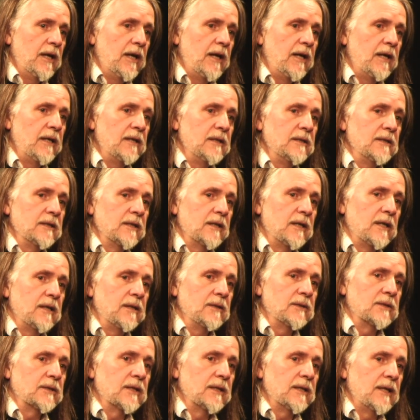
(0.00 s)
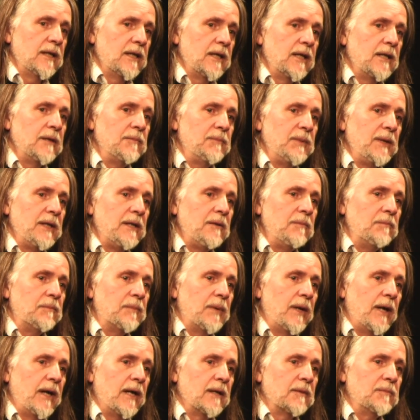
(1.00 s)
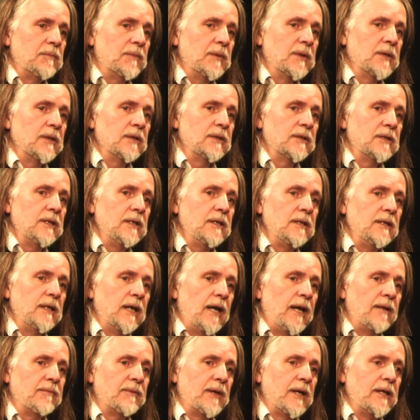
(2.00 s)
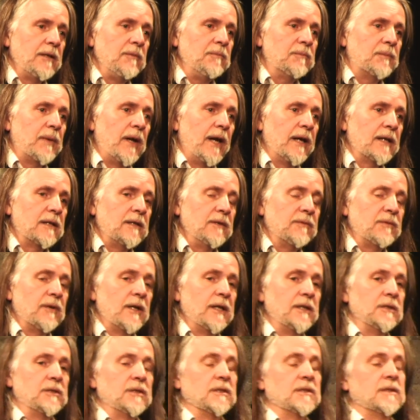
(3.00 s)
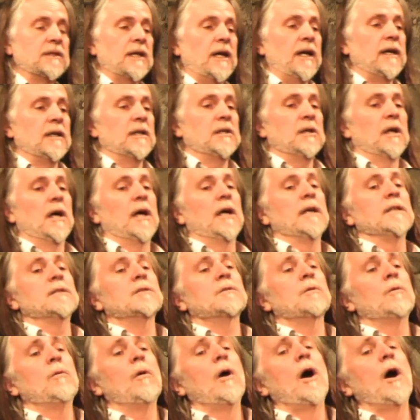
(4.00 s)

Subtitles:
And so that had a big impact, but it didn't have that impact if I just had a nice,